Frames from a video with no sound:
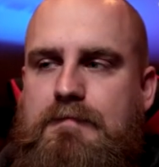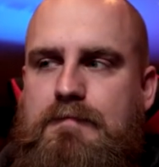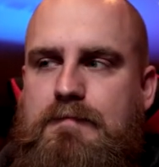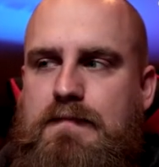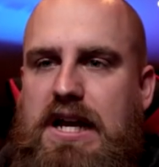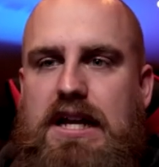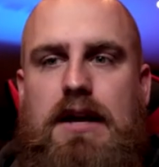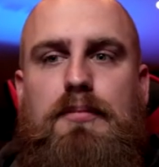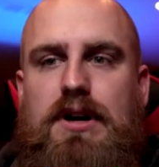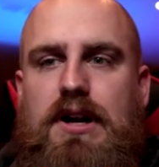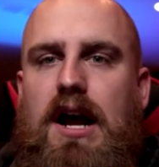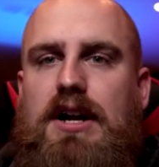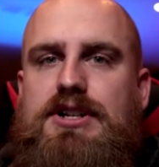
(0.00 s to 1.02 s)
media
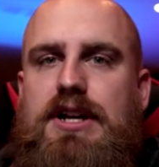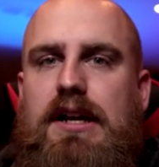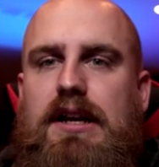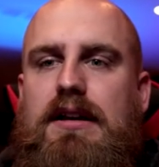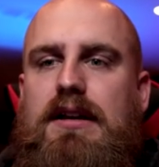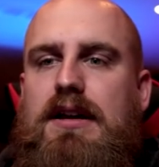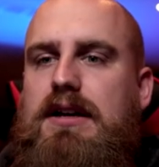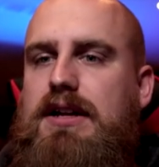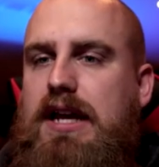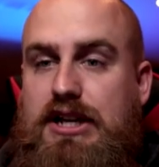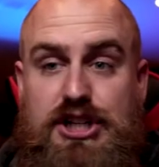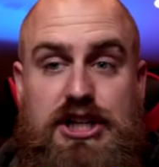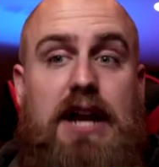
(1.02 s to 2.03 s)
production
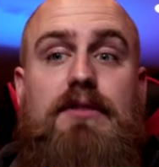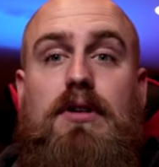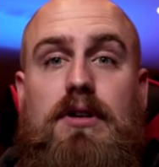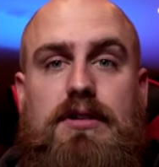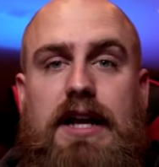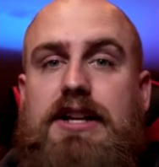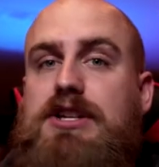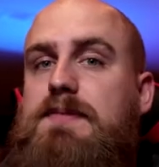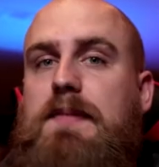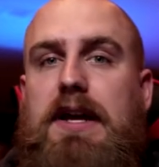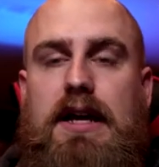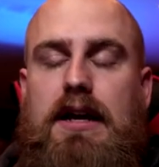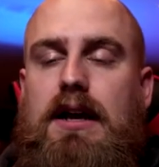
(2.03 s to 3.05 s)
in general, like just
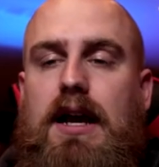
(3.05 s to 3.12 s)
being a,